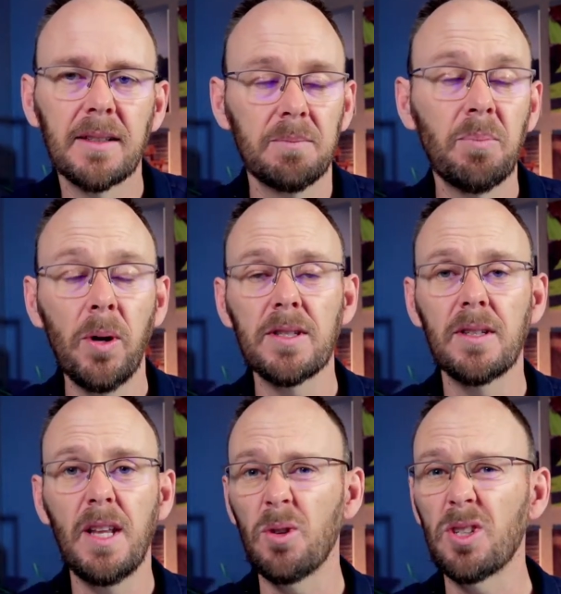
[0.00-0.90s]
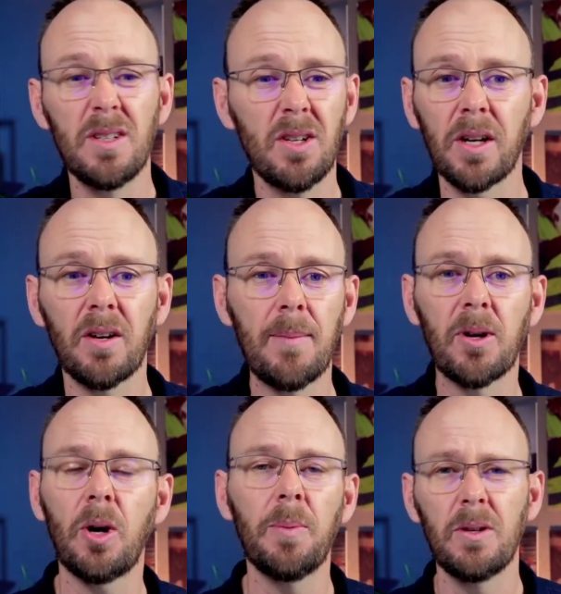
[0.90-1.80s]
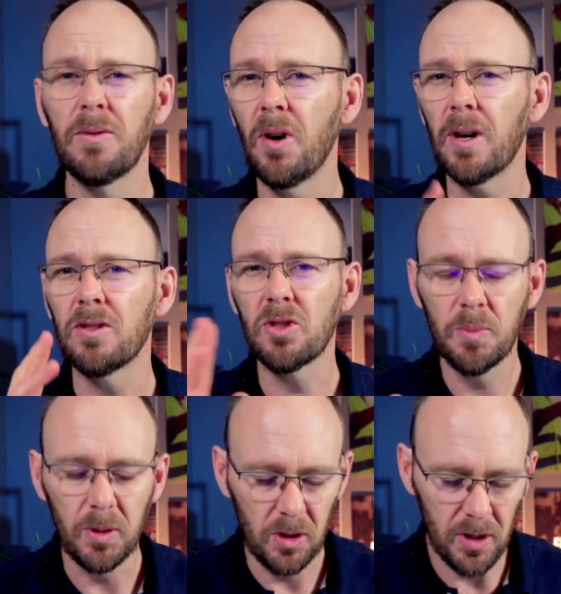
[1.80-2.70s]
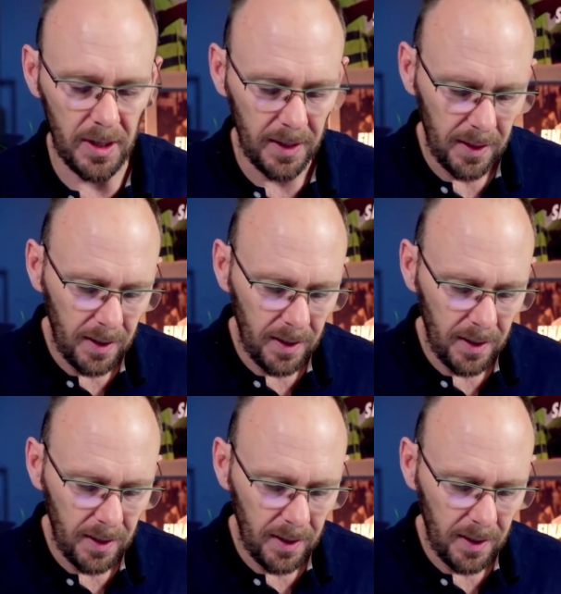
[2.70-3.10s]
points in there, which you've got to grab a copy, you'll find it super juicy,